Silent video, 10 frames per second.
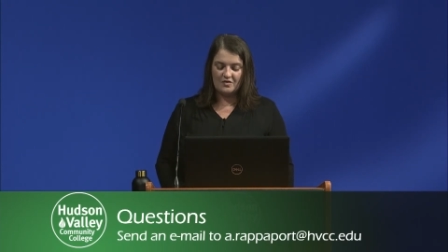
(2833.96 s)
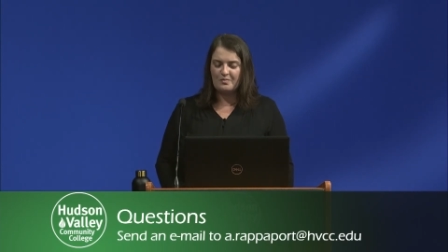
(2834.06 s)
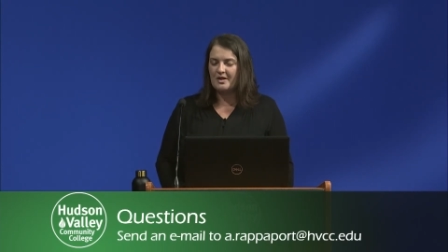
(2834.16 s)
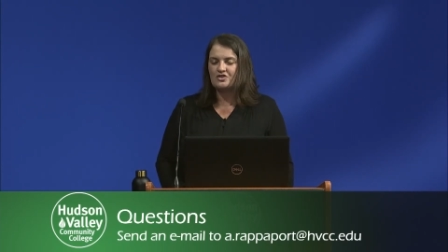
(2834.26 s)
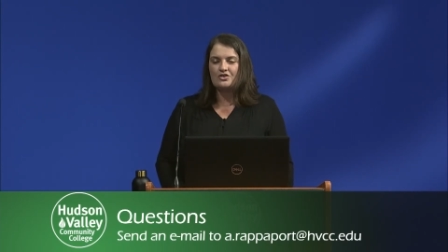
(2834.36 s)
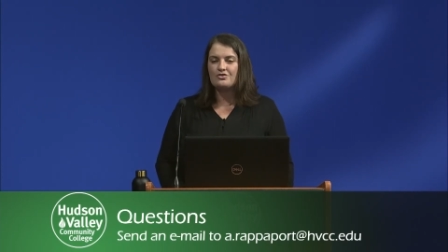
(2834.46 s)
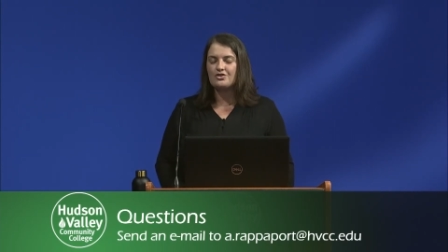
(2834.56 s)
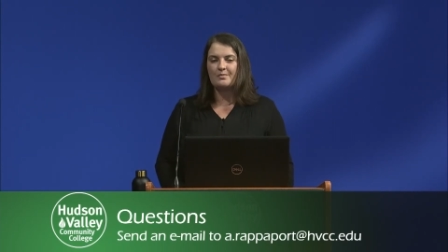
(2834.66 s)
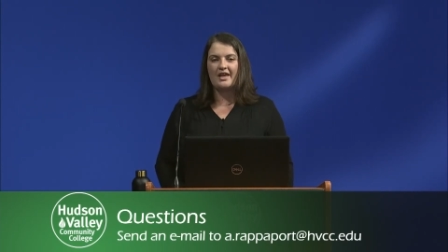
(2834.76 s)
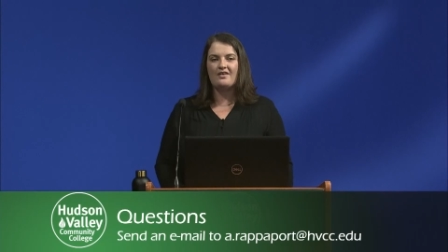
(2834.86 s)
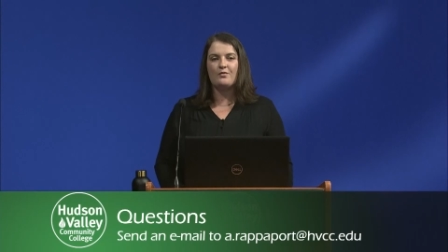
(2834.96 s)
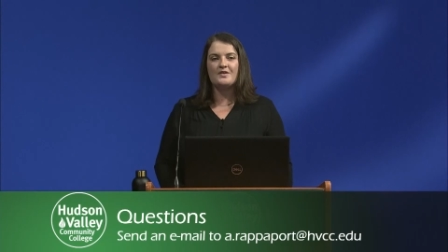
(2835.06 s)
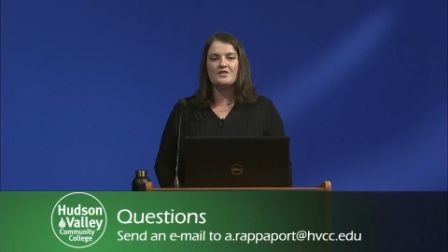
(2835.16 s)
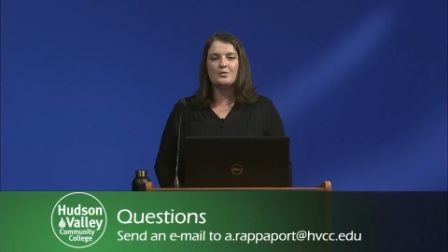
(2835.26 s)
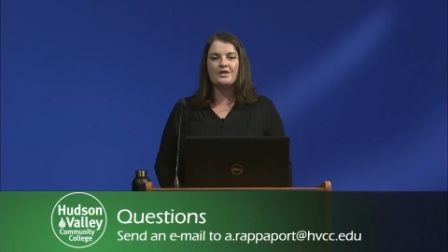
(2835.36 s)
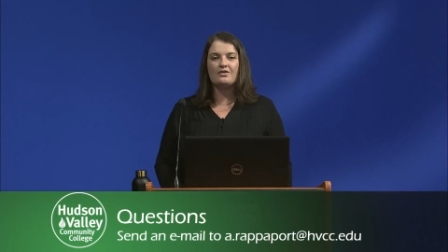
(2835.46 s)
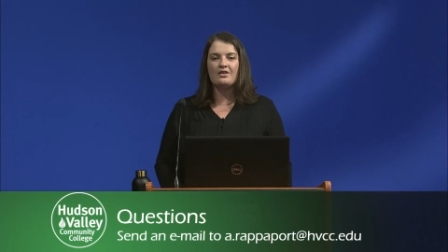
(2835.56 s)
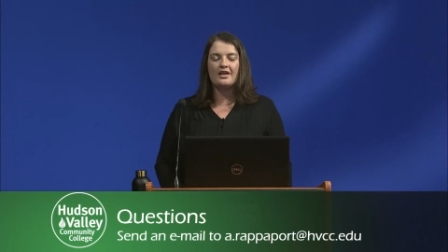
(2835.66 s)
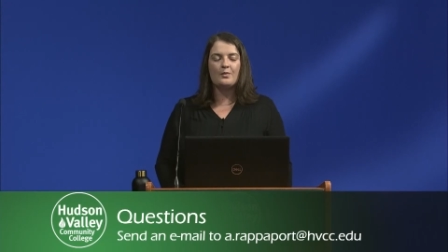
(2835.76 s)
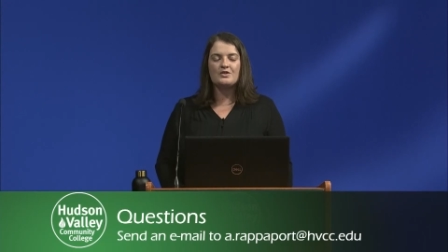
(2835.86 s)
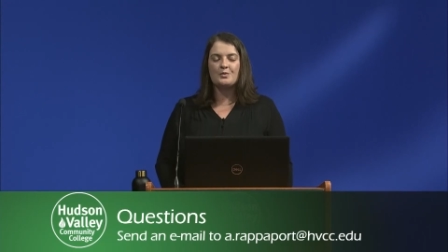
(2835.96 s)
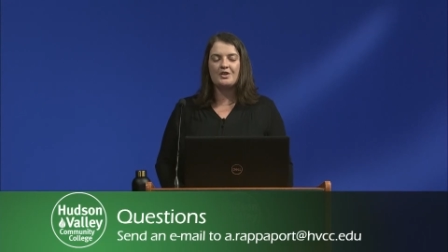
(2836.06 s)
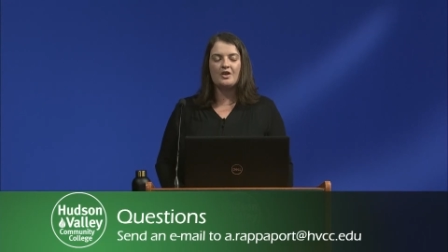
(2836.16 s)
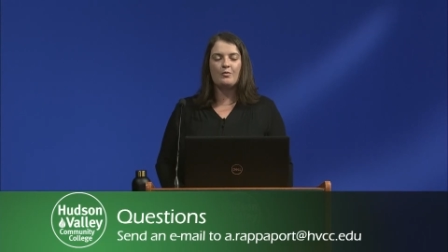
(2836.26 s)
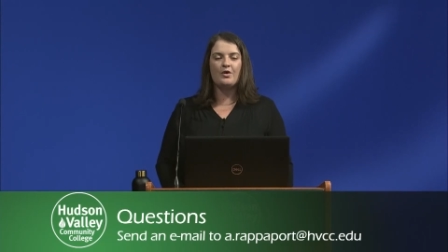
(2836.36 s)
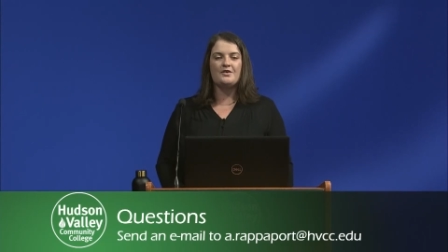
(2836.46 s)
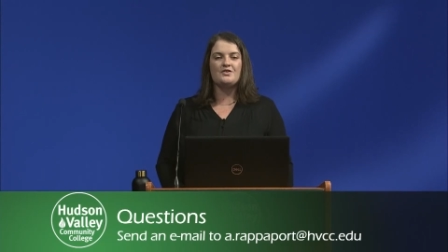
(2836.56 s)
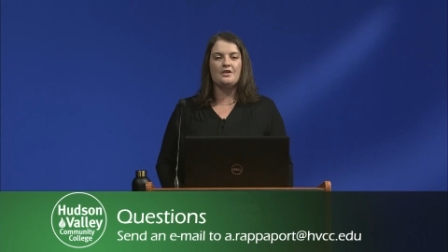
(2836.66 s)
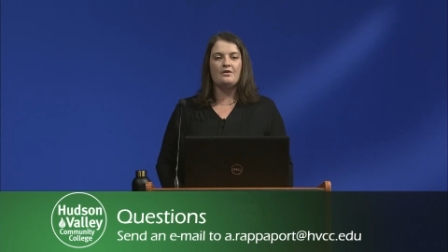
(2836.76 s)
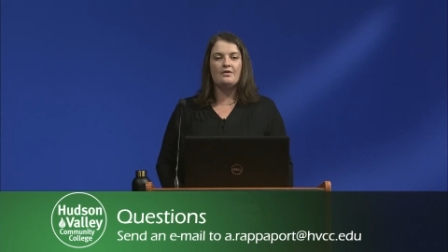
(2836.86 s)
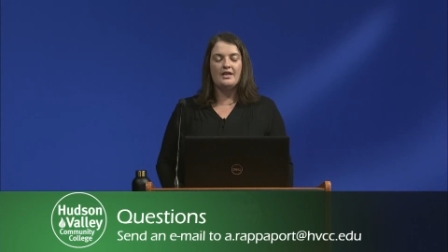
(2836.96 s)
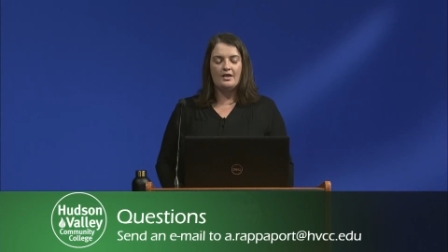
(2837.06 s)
picture your dream life. What does it really look like? What's really important to you?